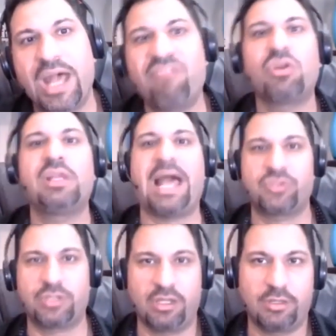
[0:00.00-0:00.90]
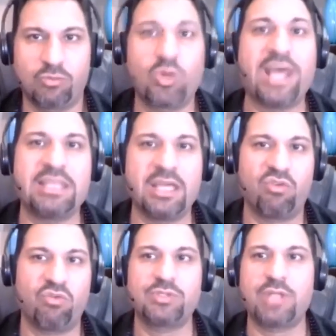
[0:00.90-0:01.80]
Everlasting, right
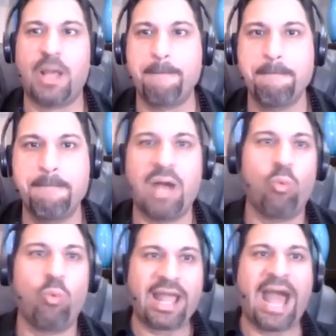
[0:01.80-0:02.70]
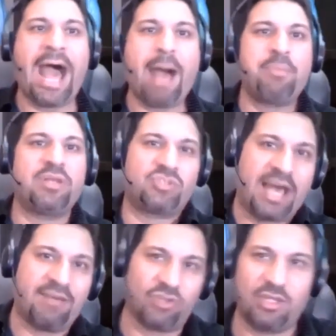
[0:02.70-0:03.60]
there, if we stop. But what happens
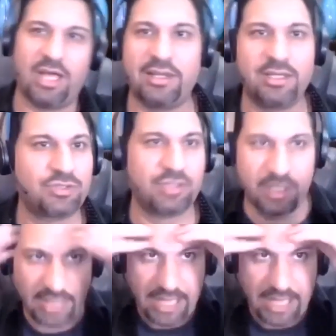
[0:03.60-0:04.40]
after that is